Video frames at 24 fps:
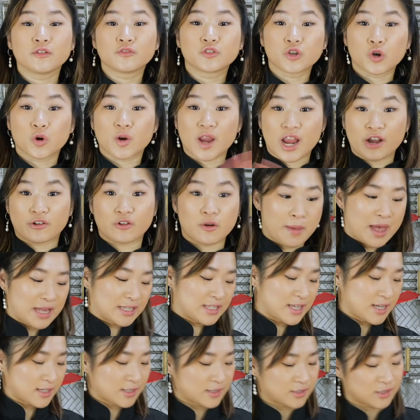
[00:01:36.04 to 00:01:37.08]
of your
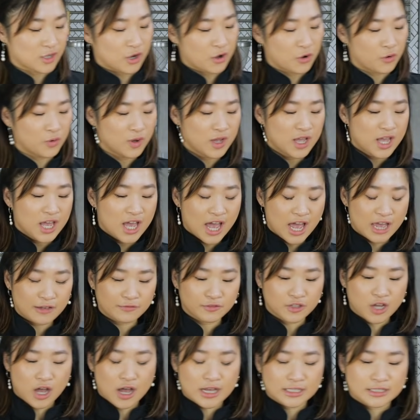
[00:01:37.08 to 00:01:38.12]
aromatics. So
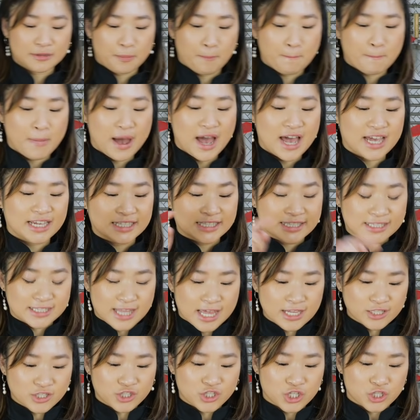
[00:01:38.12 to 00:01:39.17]
I've got my
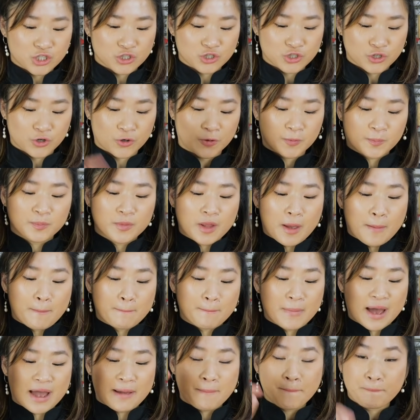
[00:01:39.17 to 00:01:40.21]
sliced ginger,
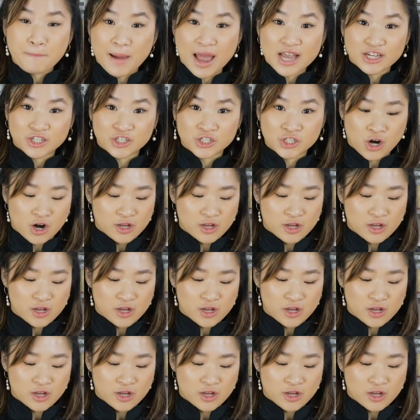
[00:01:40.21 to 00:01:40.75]
my bashed